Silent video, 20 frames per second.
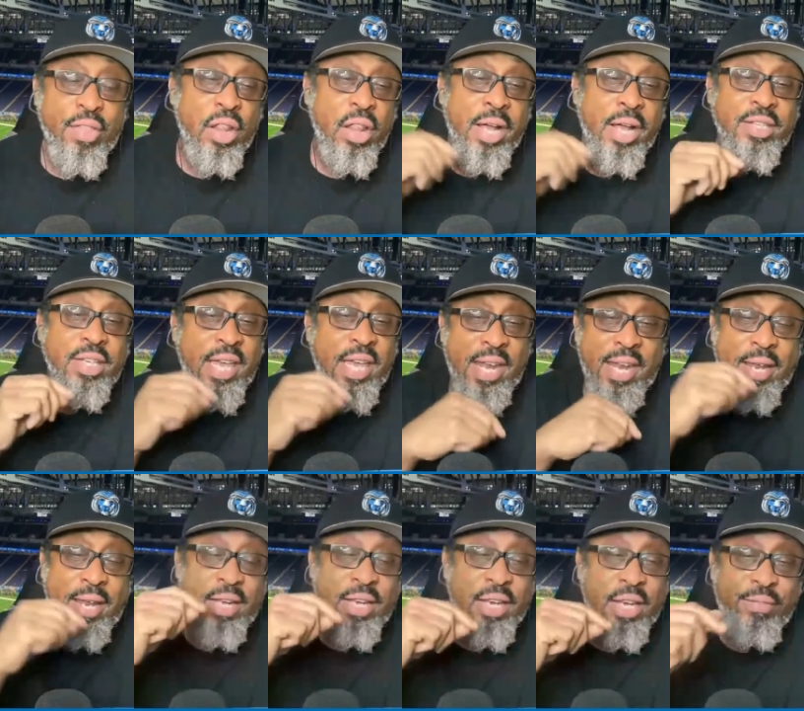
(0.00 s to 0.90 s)
the Lions are
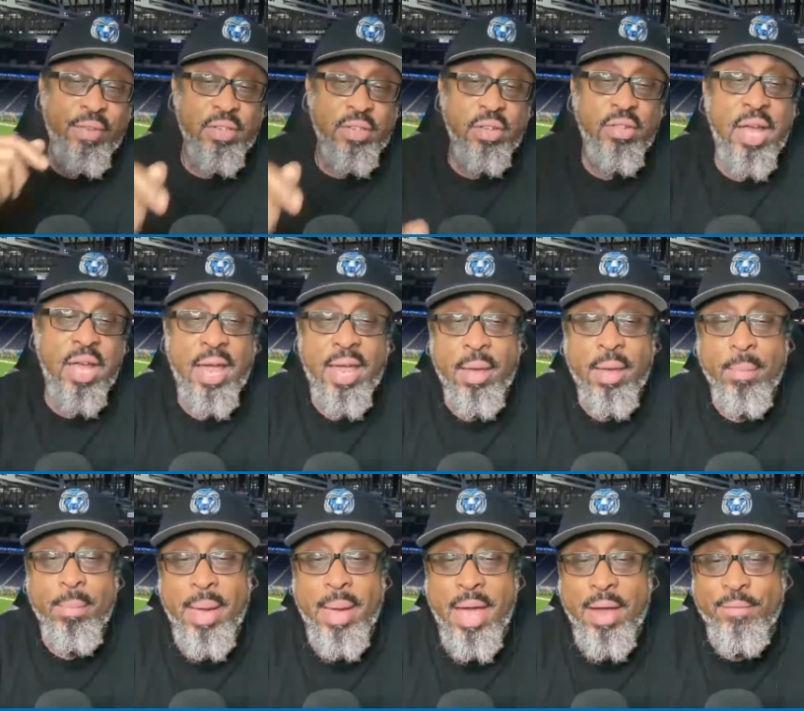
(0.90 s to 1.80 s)
getting defensive line
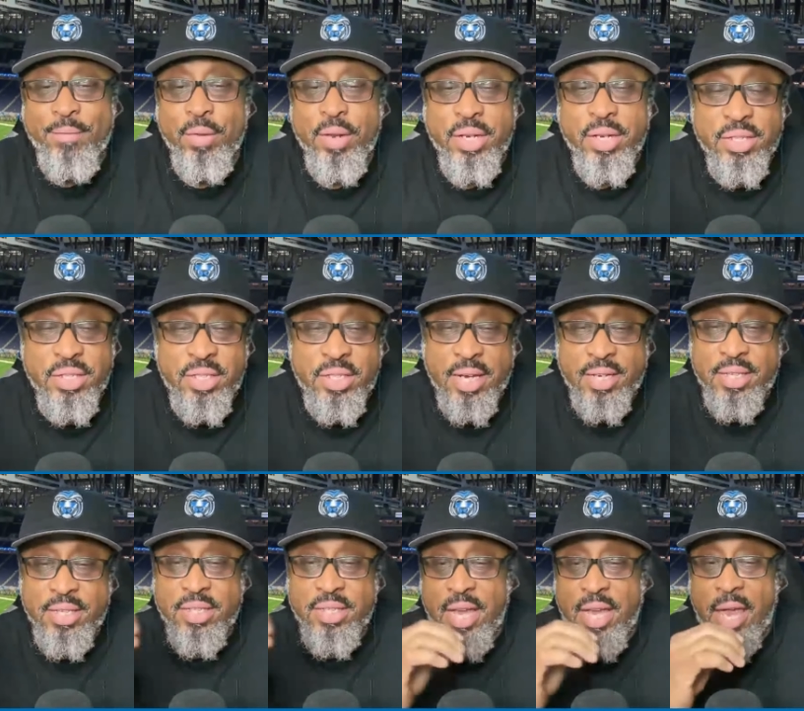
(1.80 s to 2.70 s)
help back for the
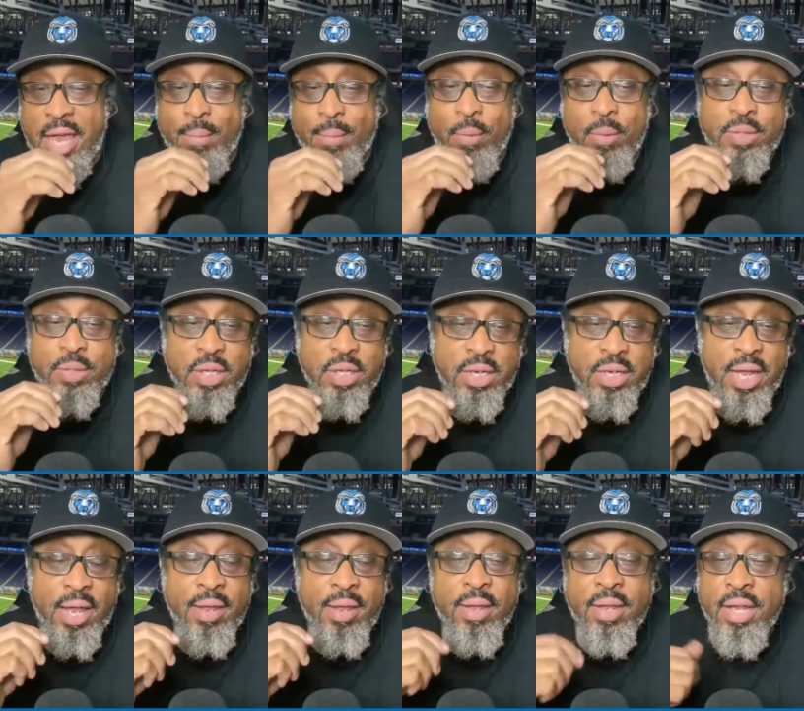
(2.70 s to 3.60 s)
Texas game on Sunday.